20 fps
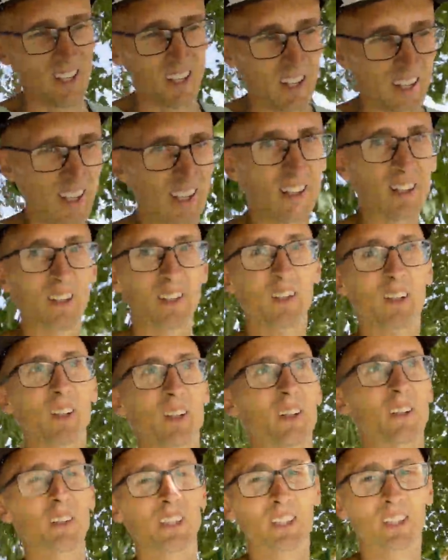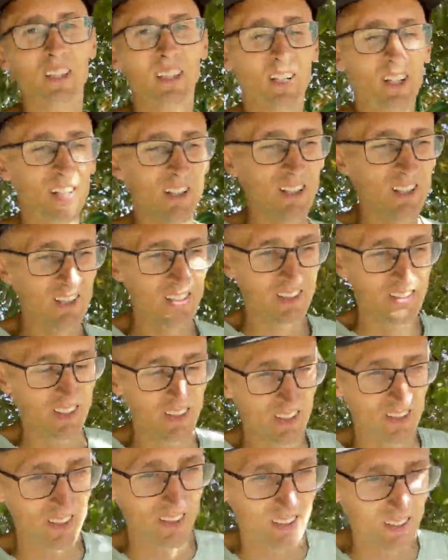I'll call the guard
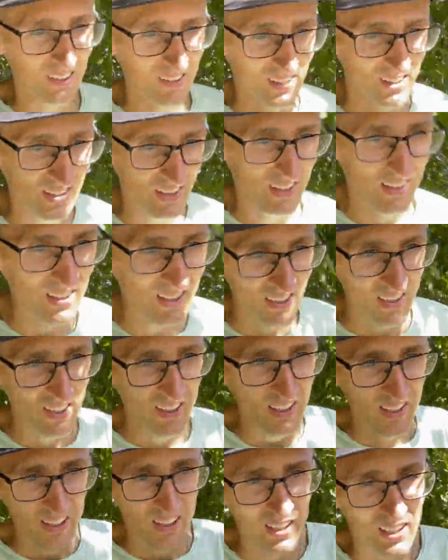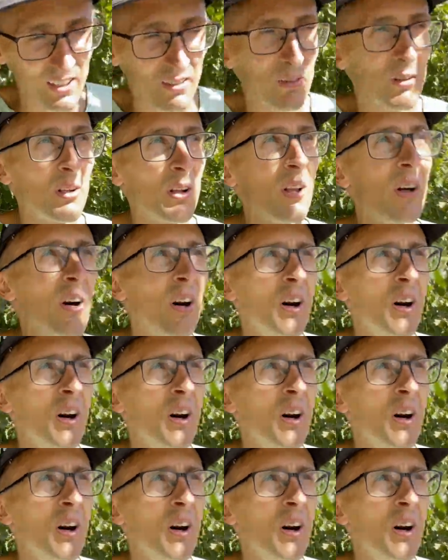and he will